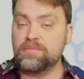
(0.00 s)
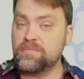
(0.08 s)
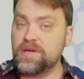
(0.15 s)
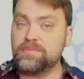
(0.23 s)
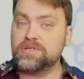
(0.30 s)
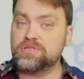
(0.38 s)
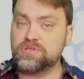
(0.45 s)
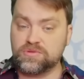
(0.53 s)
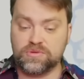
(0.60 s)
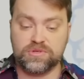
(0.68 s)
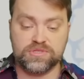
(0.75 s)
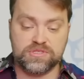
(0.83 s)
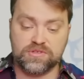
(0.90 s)
maybe to
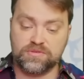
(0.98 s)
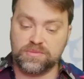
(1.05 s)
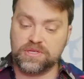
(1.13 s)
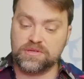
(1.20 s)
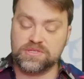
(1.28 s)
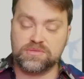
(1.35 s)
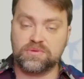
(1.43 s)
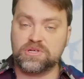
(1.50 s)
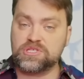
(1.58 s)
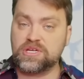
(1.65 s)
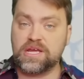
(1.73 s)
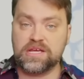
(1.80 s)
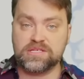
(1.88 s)
Rostov, because
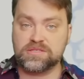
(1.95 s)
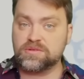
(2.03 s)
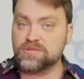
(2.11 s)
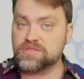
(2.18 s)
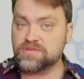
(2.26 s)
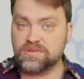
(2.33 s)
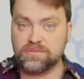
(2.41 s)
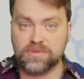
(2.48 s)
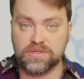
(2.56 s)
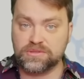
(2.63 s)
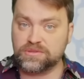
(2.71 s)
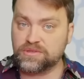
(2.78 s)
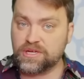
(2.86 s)
Russia has lots of the
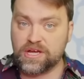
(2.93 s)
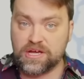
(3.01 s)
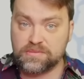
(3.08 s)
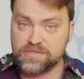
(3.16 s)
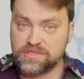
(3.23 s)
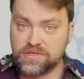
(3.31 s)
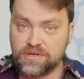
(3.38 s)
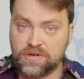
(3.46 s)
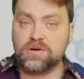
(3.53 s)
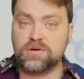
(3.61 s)
military hubs there,